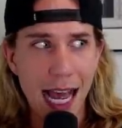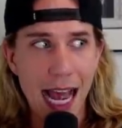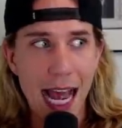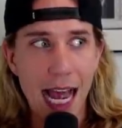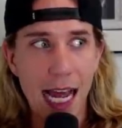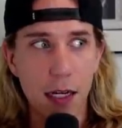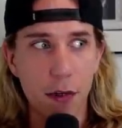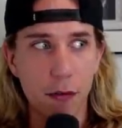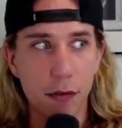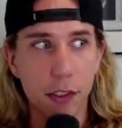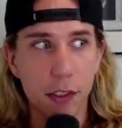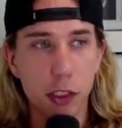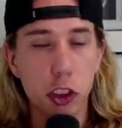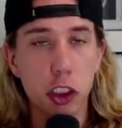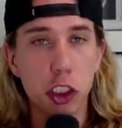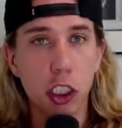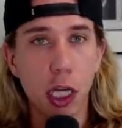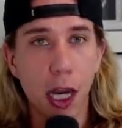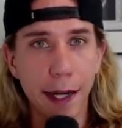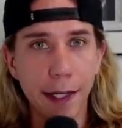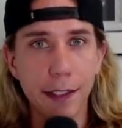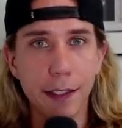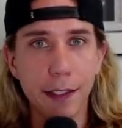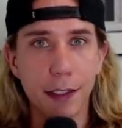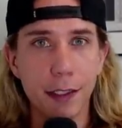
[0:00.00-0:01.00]
out of
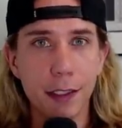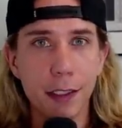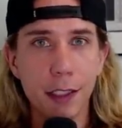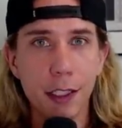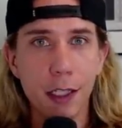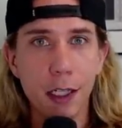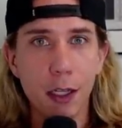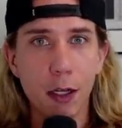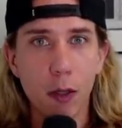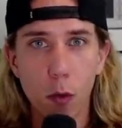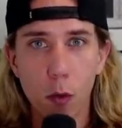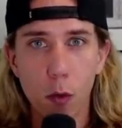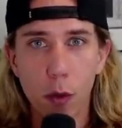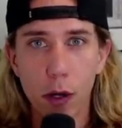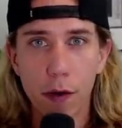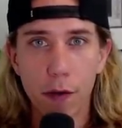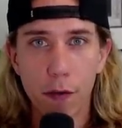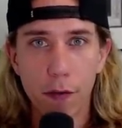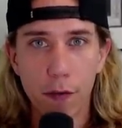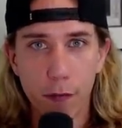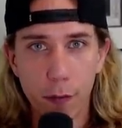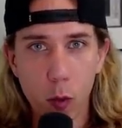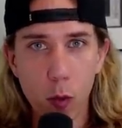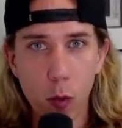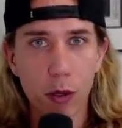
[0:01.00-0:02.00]
China what
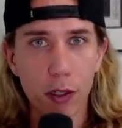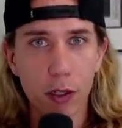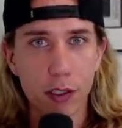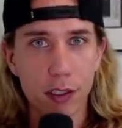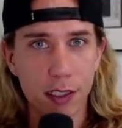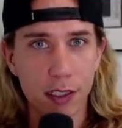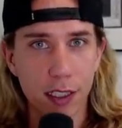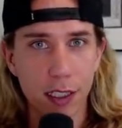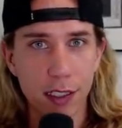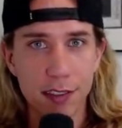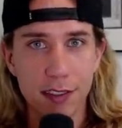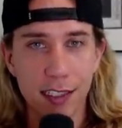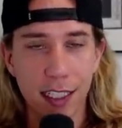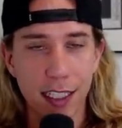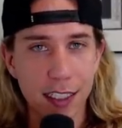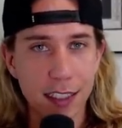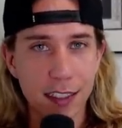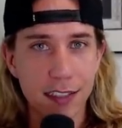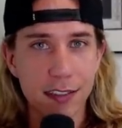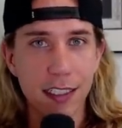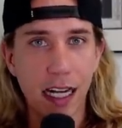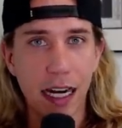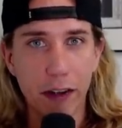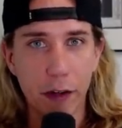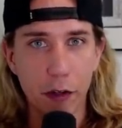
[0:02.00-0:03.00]
Ford does in an
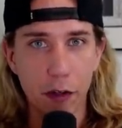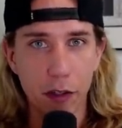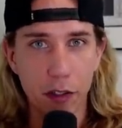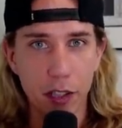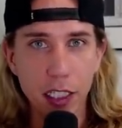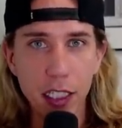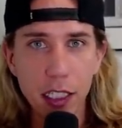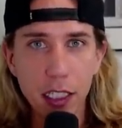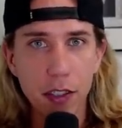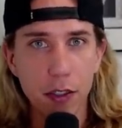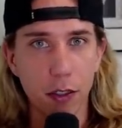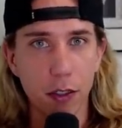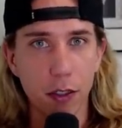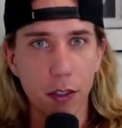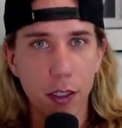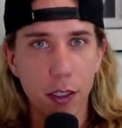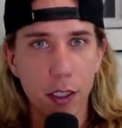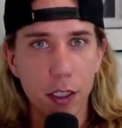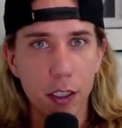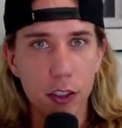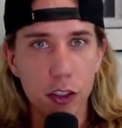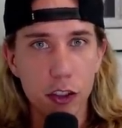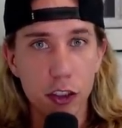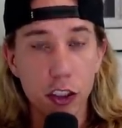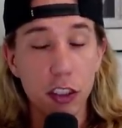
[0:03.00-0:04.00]
entire year
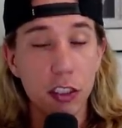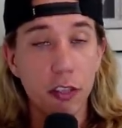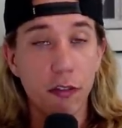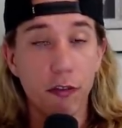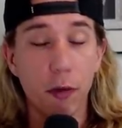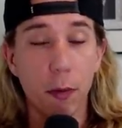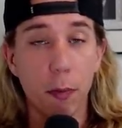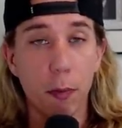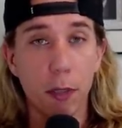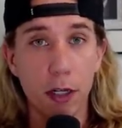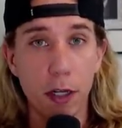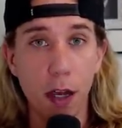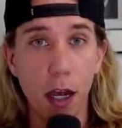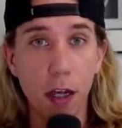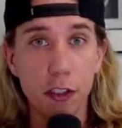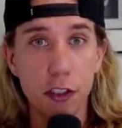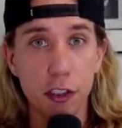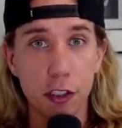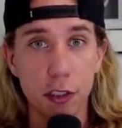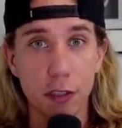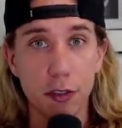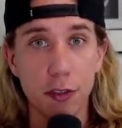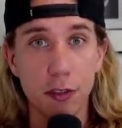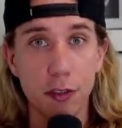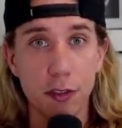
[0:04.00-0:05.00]
just for
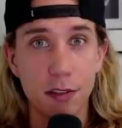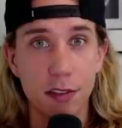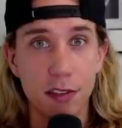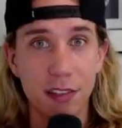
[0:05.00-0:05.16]
production.